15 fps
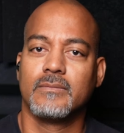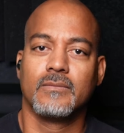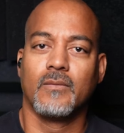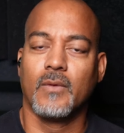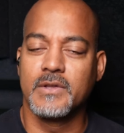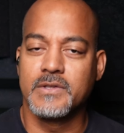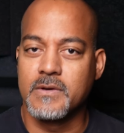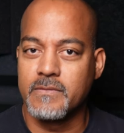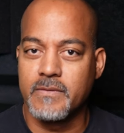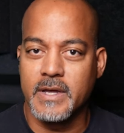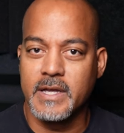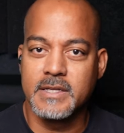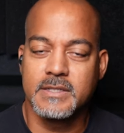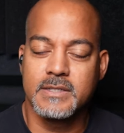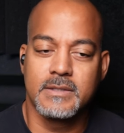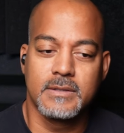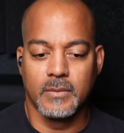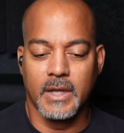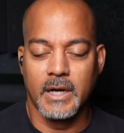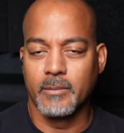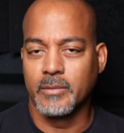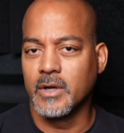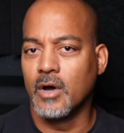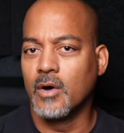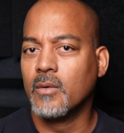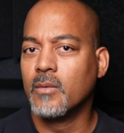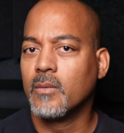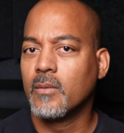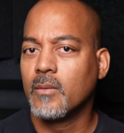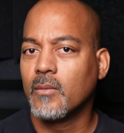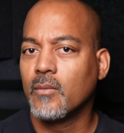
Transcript: What's-Her-Face let him go.